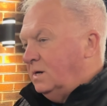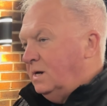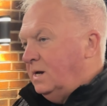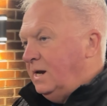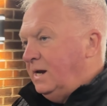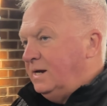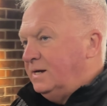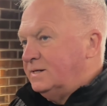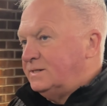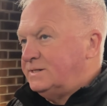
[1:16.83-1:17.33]

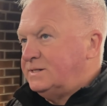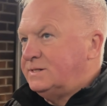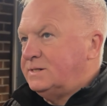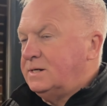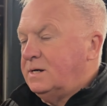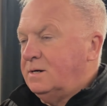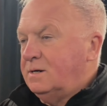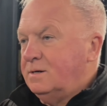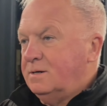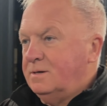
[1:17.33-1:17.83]

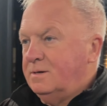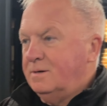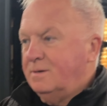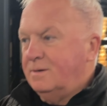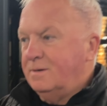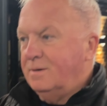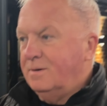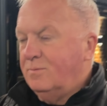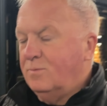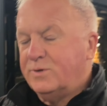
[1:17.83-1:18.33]
It's
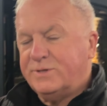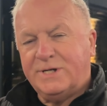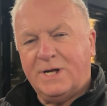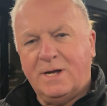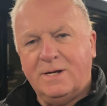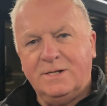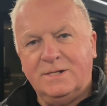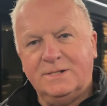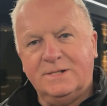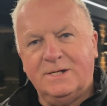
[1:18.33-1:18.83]
what
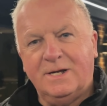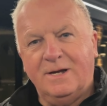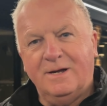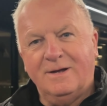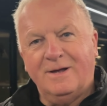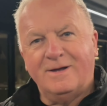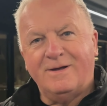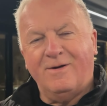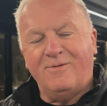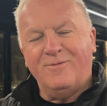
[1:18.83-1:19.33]
size is it?
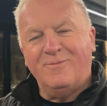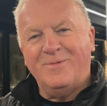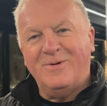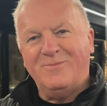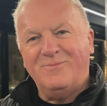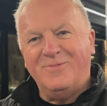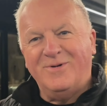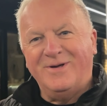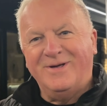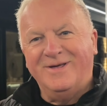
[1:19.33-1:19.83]
I can't
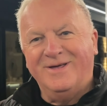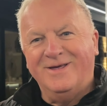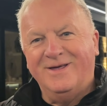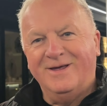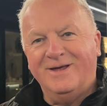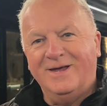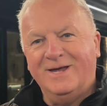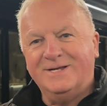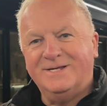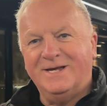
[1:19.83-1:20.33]
remember.
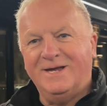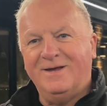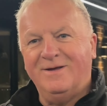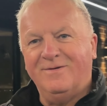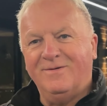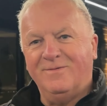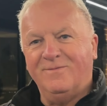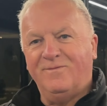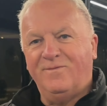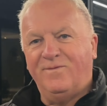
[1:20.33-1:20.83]
Is it
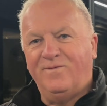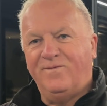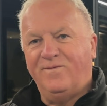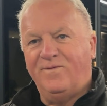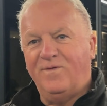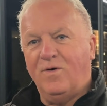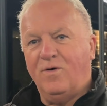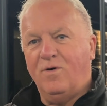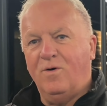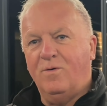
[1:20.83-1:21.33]

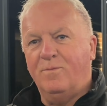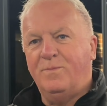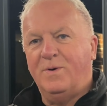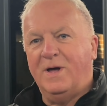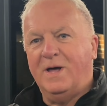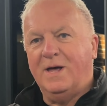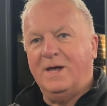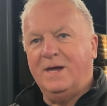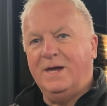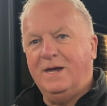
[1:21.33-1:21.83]
4
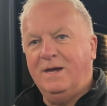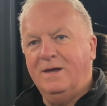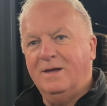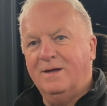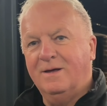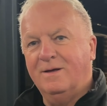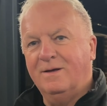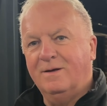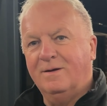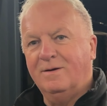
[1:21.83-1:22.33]
by
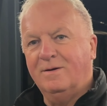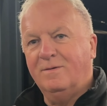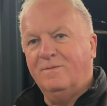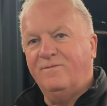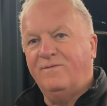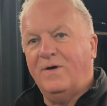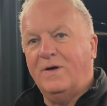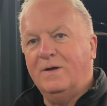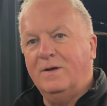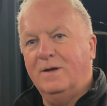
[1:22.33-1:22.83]

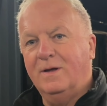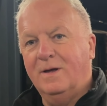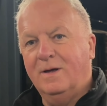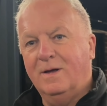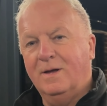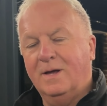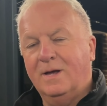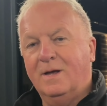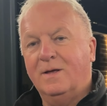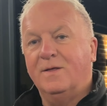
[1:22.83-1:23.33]

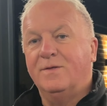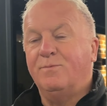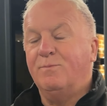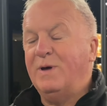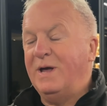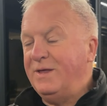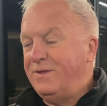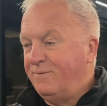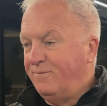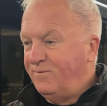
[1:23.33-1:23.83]
3.7?
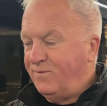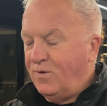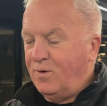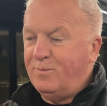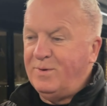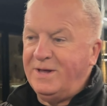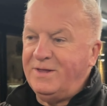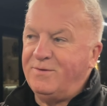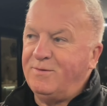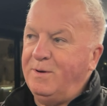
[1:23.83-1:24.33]
By 4
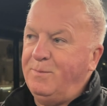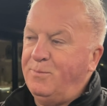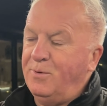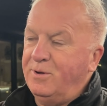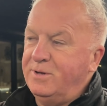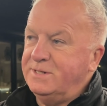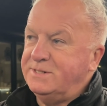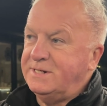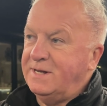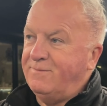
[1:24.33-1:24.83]
by
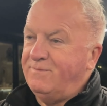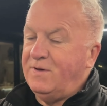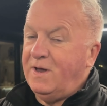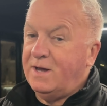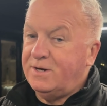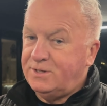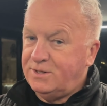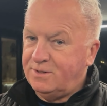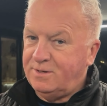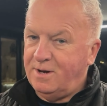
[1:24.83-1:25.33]
3.7.
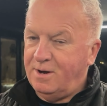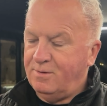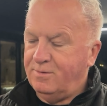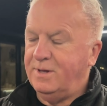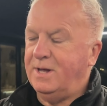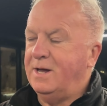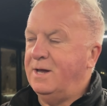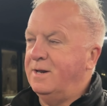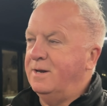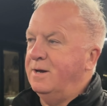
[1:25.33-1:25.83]
I should know
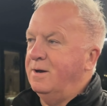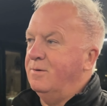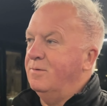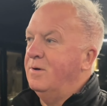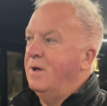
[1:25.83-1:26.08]
that. I know.